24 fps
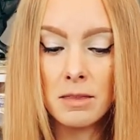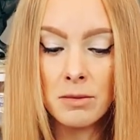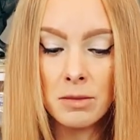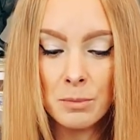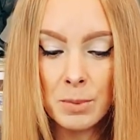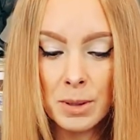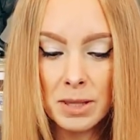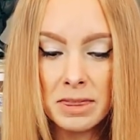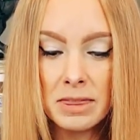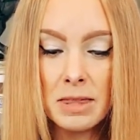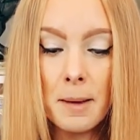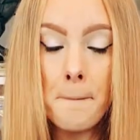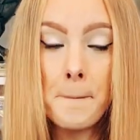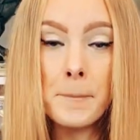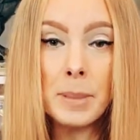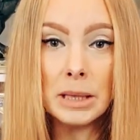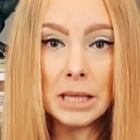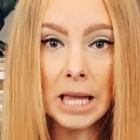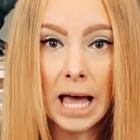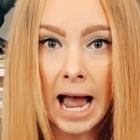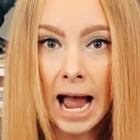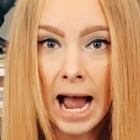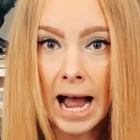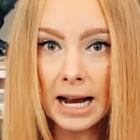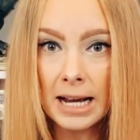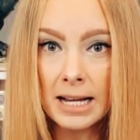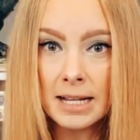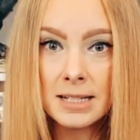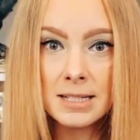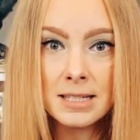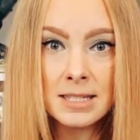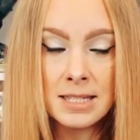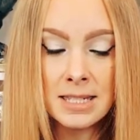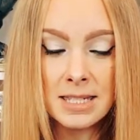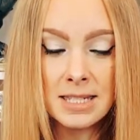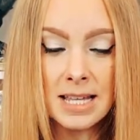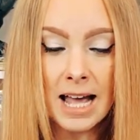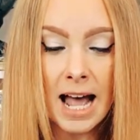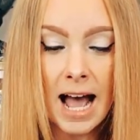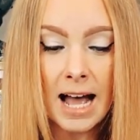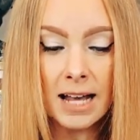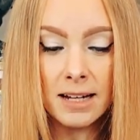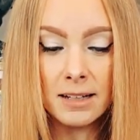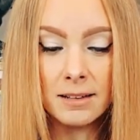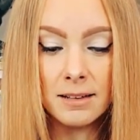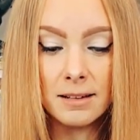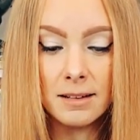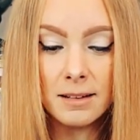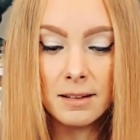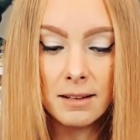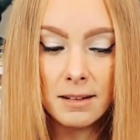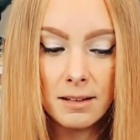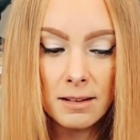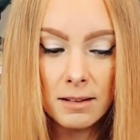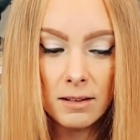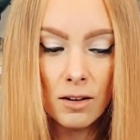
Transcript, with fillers: with the black satin